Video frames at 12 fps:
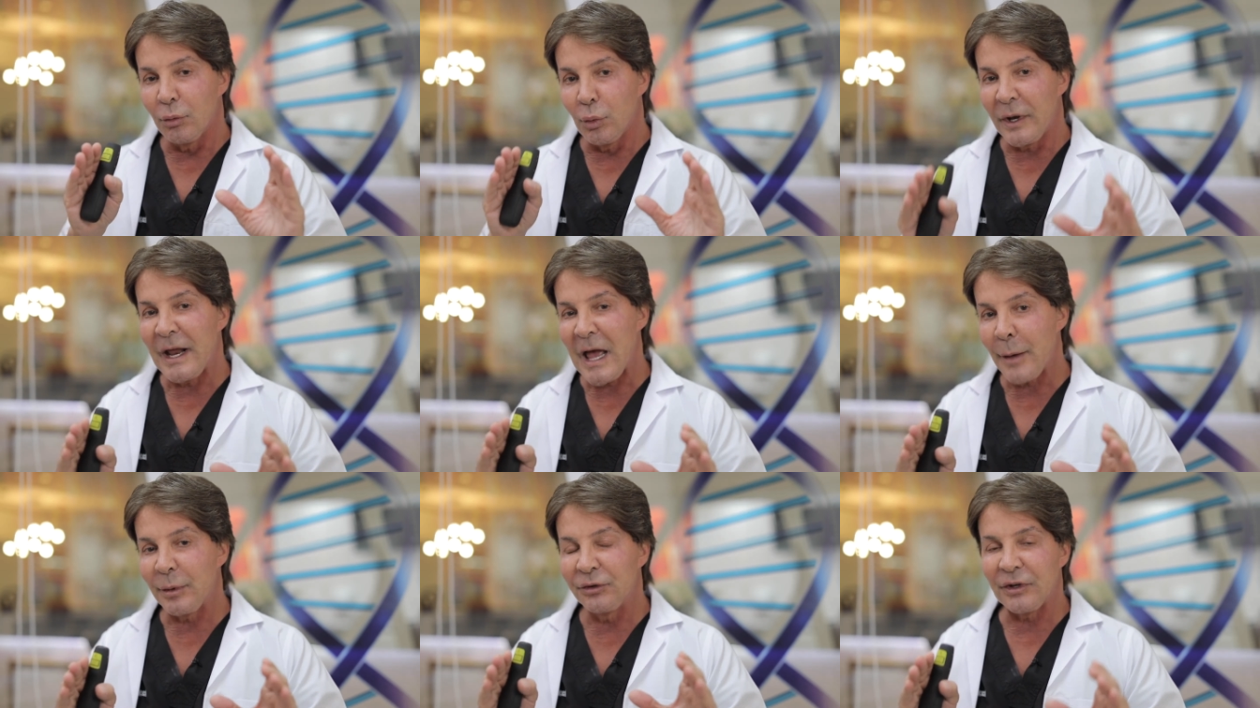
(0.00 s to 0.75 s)
what
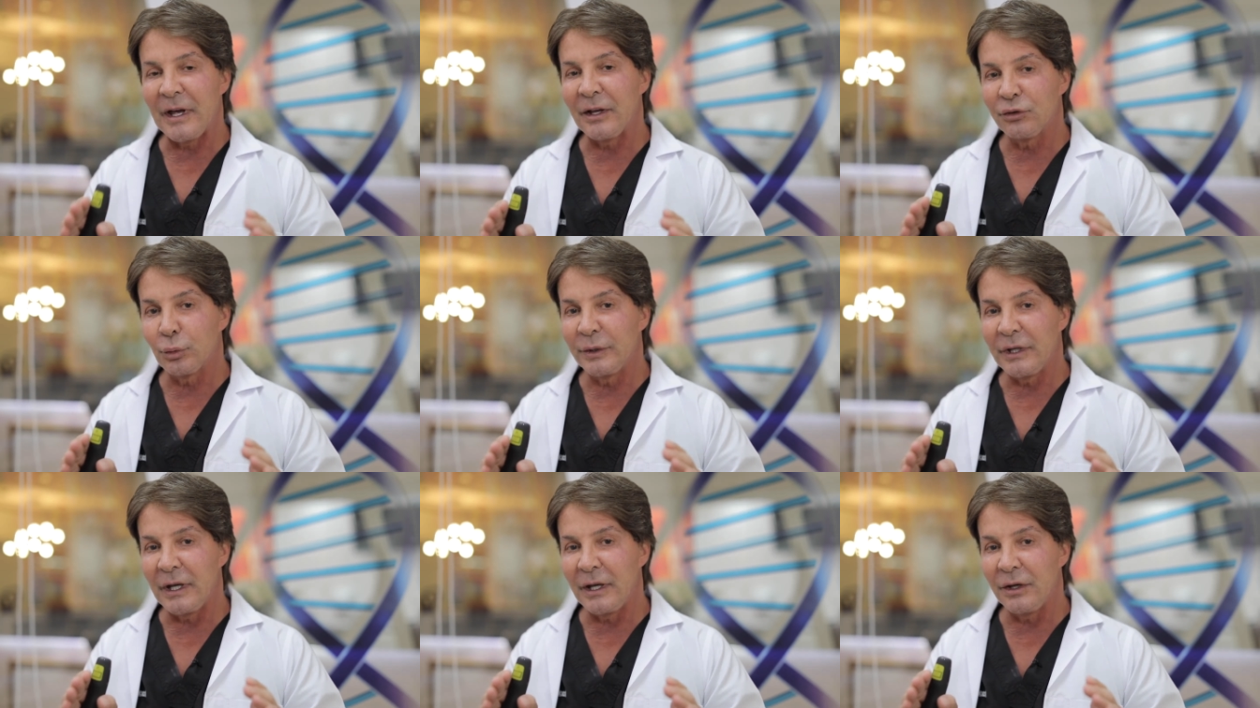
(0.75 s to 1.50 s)
happens as
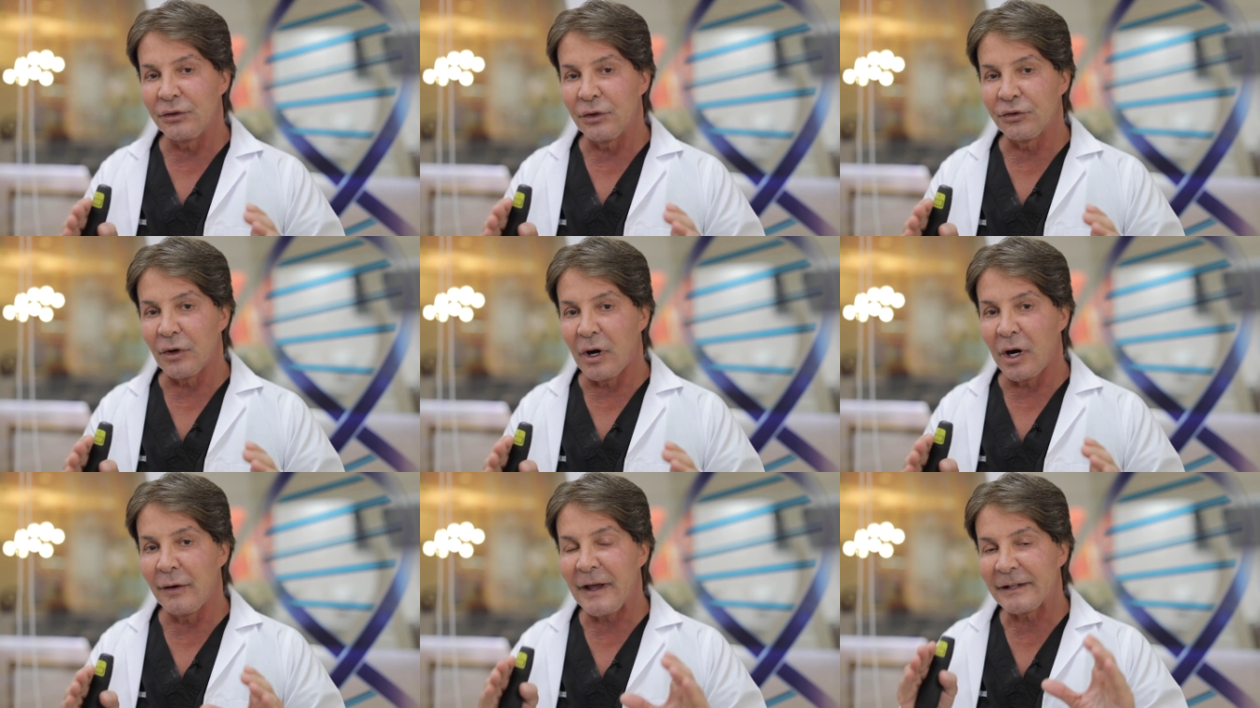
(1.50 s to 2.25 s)
we age is
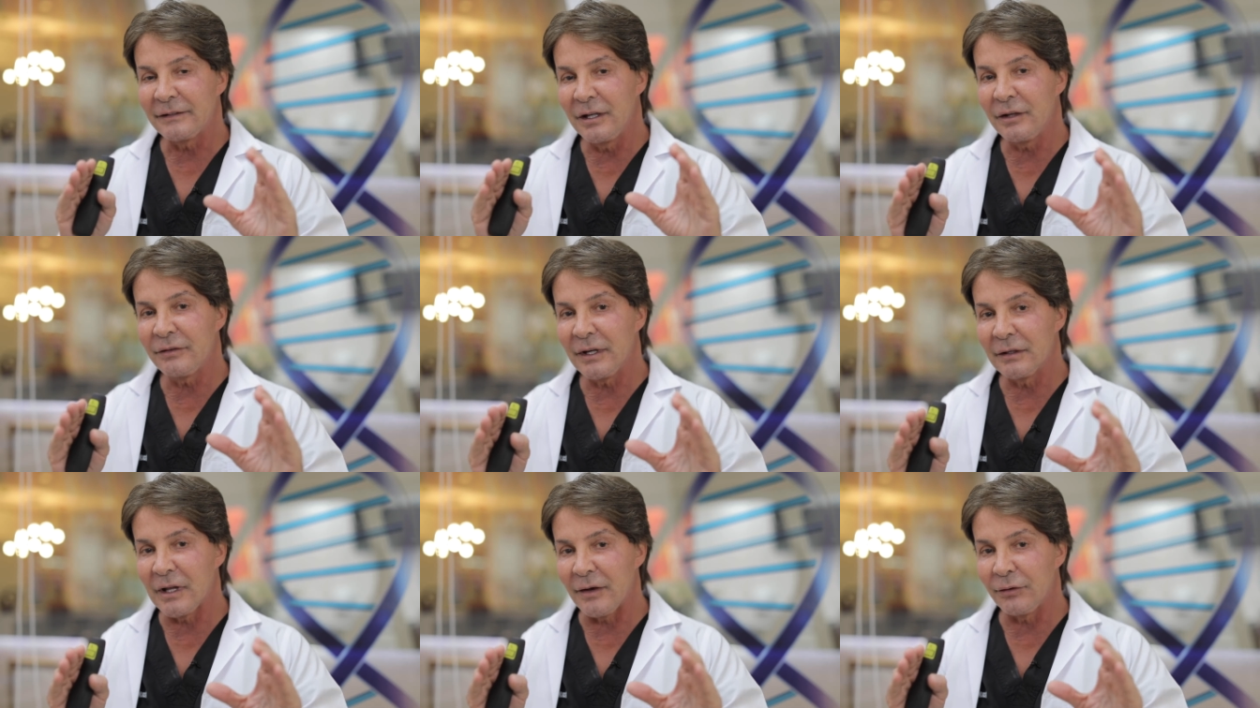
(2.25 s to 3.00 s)
our
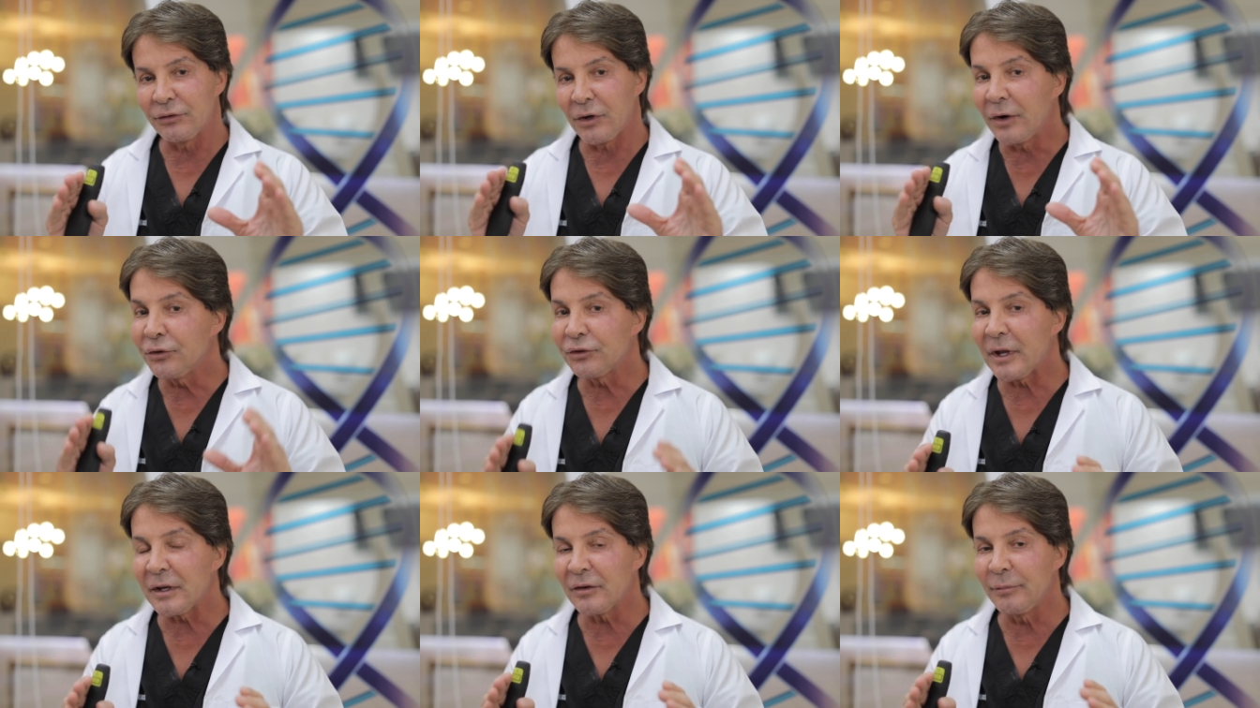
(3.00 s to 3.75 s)
activity levels, our
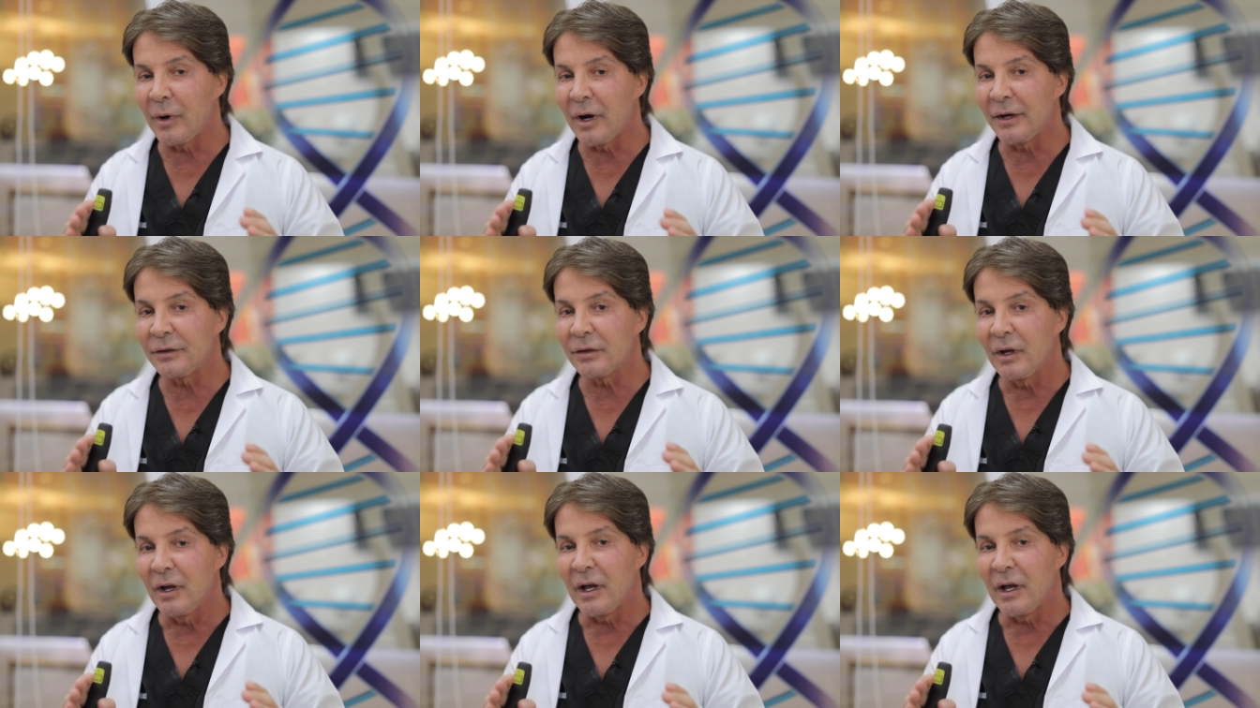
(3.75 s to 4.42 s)
state of mind,